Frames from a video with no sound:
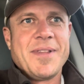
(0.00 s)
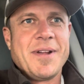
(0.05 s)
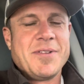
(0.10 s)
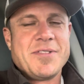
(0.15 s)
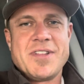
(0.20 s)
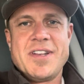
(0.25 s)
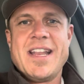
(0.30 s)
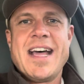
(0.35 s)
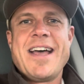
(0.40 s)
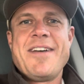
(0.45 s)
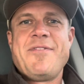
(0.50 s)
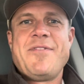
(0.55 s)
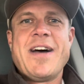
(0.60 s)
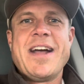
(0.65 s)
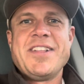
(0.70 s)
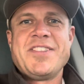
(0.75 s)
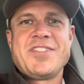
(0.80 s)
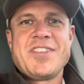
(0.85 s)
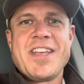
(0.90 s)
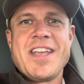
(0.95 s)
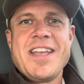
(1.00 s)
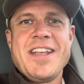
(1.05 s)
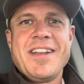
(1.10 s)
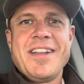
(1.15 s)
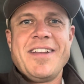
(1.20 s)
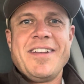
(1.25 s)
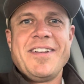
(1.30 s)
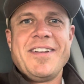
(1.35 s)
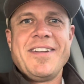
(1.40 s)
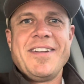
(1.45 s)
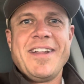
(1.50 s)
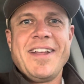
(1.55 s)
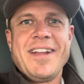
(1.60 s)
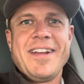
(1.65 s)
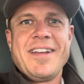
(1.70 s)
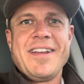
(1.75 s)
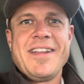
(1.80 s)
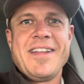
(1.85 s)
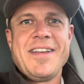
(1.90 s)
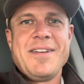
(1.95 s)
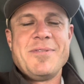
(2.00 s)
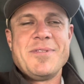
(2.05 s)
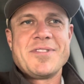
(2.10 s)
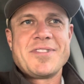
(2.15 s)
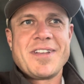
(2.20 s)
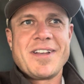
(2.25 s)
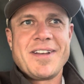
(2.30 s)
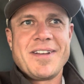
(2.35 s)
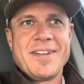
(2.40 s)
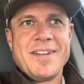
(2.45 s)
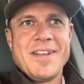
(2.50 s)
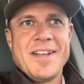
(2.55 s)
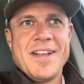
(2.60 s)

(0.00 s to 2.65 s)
There was a knife fight scene, and he was the